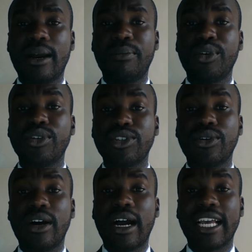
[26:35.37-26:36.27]
brought
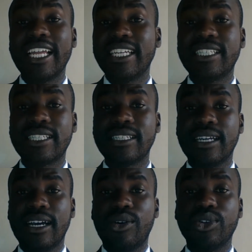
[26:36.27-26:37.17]
against
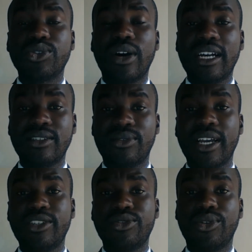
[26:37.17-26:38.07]
also has a
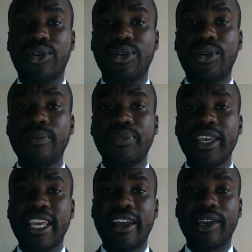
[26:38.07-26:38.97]
right to oral
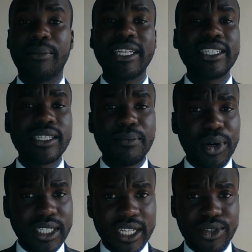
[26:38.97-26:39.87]
hearing. But it's
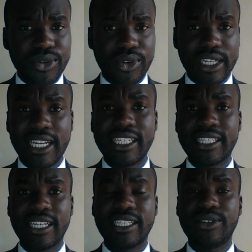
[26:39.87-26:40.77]
important to note, ladies
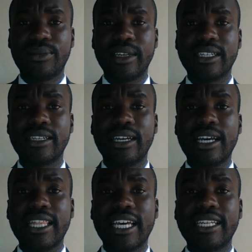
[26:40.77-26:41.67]
and gentlemen,
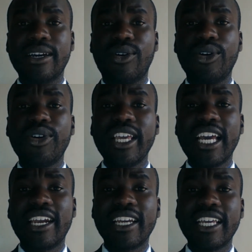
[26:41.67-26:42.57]
that the oral
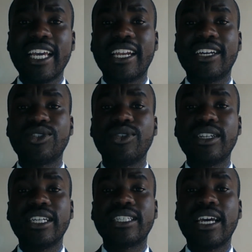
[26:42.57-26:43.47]
hearing here does not
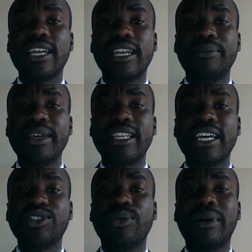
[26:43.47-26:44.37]
necessarily mean
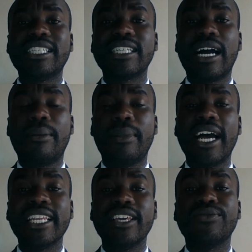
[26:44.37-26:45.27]
that you must come
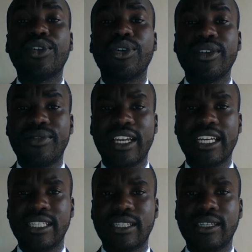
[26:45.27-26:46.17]
and give oral
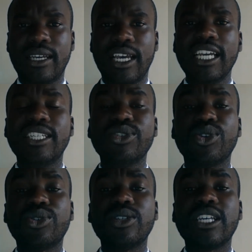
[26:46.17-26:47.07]
evidence. It is
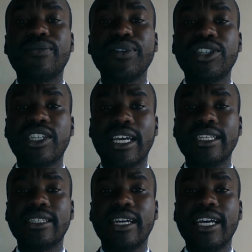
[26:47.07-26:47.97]
also
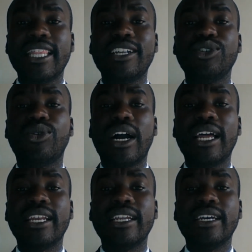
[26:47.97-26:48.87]
sufficient that you
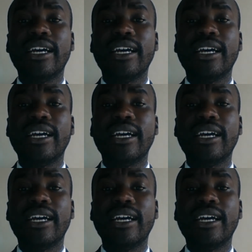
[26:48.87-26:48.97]
can